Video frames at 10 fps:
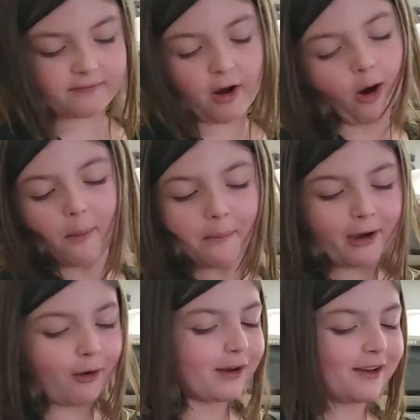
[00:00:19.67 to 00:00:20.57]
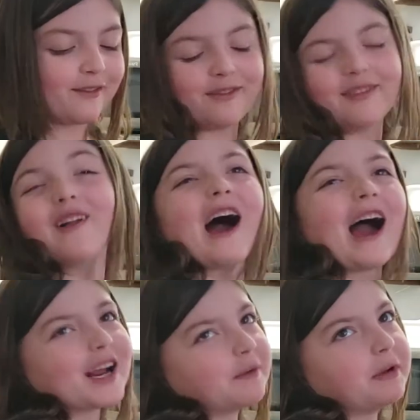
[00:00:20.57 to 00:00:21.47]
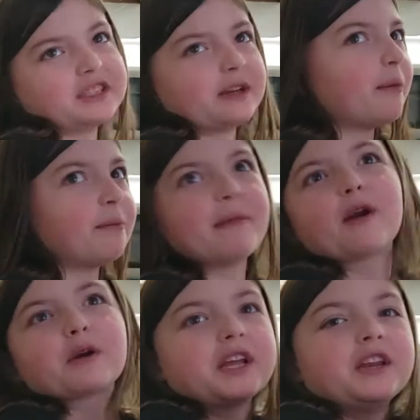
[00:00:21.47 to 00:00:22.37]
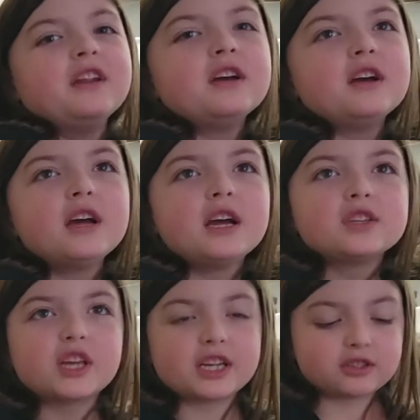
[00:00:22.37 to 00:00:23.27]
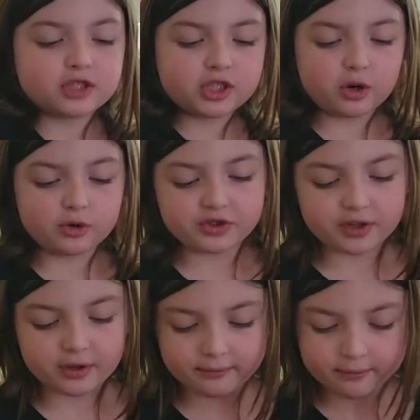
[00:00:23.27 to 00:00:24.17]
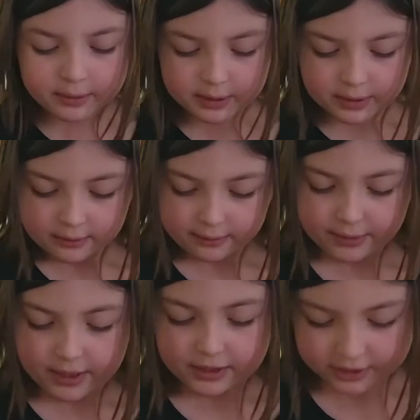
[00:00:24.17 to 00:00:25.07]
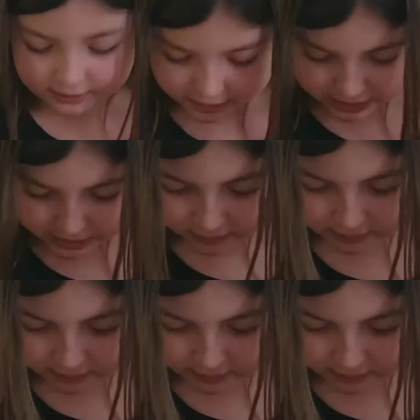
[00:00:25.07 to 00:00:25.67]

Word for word: our American flag because I'm American. It like shows them because it's.